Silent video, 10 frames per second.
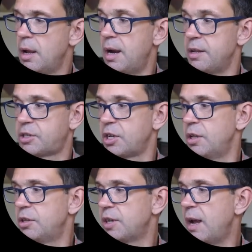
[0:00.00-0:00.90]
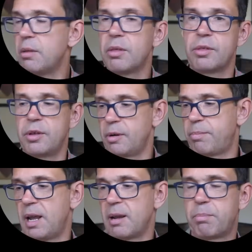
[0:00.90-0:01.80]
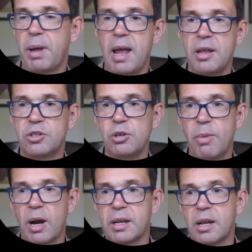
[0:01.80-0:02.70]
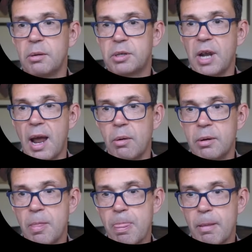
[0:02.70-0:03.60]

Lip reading: And it turns out that playing pairs, you might go down,